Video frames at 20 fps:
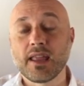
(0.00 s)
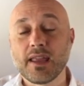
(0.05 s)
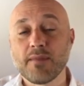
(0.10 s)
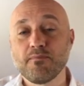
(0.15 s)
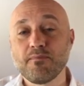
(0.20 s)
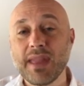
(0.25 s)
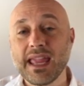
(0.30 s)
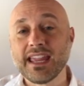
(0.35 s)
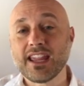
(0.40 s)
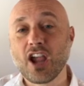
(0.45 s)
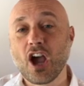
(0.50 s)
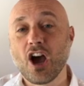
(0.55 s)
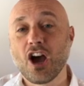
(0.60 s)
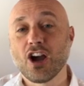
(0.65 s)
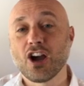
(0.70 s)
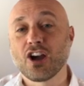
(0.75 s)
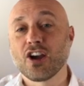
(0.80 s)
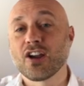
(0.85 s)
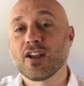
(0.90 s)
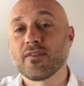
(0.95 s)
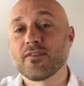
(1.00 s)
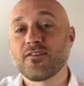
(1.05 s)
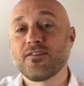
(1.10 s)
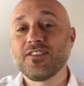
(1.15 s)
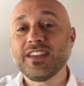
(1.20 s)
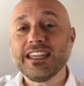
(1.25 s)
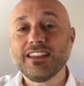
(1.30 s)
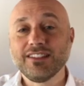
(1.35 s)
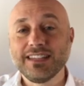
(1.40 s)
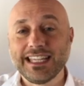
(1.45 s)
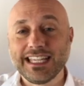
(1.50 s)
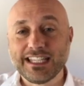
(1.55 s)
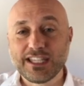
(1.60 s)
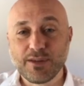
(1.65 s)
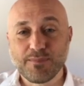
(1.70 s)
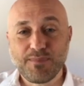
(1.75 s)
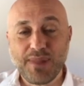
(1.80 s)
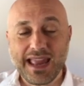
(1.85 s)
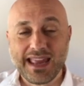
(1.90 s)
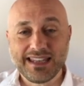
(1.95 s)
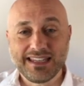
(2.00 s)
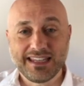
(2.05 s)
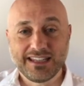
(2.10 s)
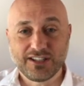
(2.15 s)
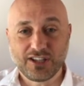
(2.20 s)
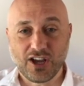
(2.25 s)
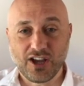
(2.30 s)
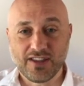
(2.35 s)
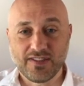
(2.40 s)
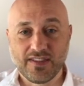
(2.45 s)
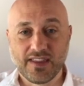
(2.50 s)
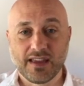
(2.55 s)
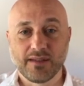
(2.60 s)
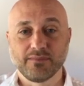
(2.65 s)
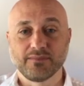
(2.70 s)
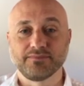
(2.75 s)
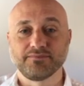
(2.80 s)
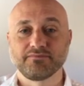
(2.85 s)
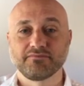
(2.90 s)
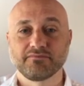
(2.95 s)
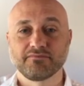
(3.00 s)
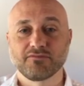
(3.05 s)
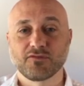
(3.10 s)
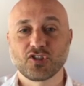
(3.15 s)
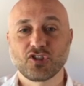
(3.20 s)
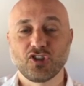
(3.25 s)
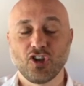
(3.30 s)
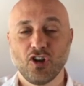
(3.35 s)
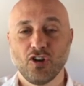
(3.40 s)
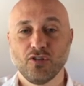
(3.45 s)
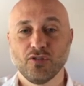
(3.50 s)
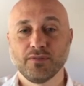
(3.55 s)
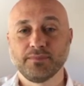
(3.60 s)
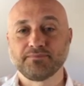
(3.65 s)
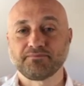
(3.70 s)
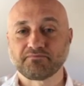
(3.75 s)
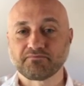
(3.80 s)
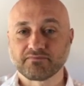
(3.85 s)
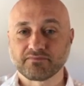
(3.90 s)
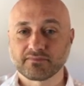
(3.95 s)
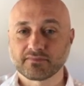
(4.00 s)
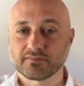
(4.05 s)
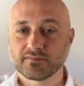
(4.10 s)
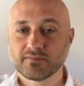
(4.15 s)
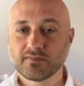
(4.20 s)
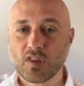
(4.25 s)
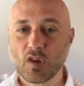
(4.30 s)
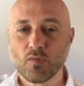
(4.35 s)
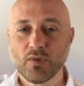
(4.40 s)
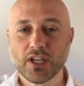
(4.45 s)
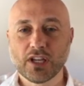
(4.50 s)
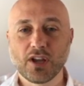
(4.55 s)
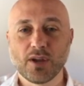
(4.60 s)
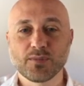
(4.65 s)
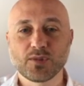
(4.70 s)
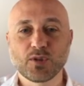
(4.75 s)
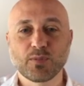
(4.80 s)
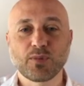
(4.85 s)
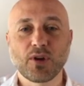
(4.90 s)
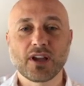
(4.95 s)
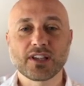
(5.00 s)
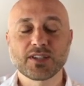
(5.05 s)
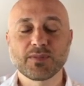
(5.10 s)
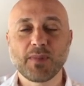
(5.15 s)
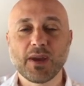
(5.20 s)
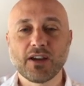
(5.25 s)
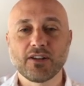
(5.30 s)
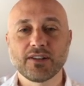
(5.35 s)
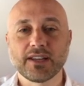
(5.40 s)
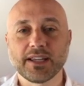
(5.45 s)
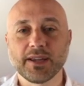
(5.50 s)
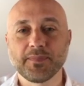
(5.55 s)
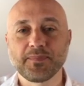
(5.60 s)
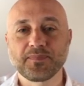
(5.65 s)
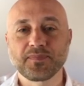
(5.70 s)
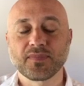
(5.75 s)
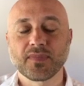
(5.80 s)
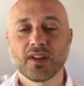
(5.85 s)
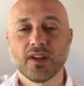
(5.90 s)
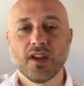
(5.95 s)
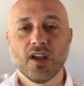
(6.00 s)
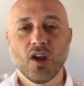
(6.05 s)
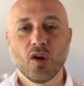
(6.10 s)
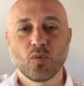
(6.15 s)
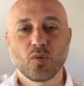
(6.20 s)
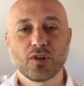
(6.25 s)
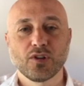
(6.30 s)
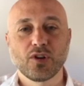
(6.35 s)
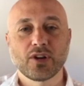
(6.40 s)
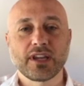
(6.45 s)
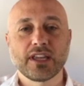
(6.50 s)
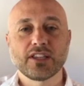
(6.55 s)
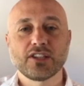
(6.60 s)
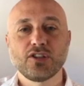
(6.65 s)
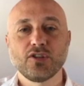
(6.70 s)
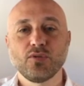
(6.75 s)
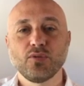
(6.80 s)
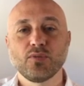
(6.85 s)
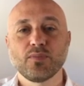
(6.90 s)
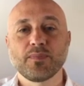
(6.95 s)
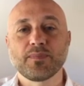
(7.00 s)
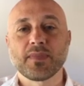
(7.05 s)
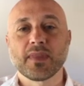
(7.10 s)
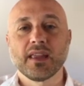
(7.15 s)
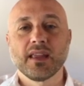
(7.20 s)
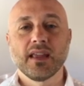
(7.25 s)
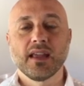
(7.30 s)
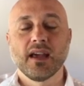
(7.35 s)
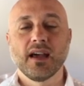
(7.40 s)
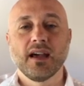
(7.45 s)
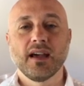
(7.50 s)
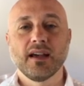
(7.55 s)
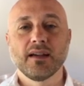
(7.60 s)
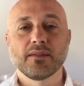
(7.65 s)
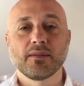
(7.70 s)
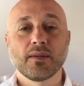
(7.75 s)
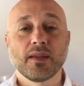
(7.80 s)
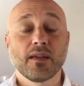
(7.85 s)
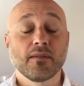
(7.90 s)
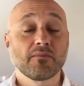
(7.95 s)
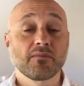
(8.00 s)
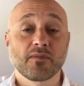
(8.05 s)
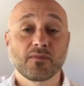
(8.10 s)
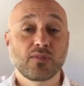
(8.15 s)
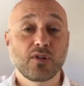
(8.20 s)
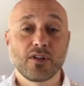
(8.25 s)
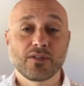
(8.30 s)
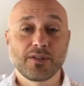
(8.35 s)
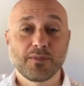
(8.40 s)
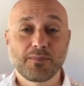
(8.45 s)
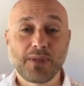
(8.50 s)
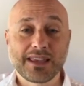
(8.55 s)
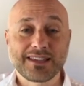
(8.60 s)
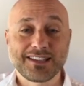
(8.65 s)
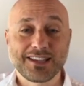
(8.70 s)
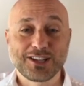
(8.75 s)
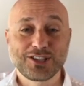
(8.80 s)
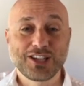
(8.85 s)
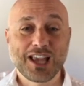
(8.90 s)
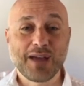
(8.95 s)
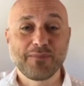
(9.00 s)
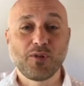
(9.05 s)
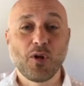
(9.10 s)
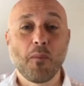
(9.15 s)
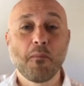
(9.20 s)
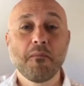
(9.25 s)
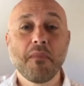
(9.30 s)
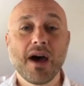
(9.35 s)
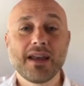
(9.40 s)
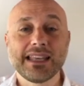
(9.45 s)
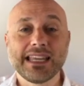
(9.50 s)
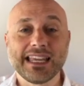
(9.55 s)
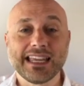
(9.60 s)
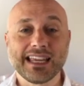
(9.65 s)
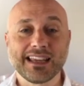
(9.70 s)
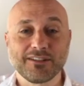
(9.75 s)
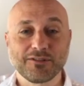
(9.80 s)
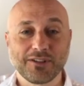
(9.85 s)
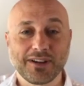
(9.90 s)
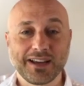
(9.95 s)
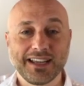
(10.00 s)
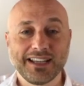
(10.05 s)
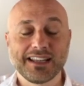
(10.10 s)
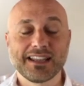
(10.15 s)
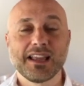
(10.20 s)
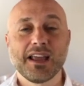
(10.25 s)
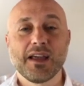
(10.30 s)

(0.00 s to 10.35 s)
make our feeling dependent on them. So when it comes to prosperity, we're looking to the best example, money, right?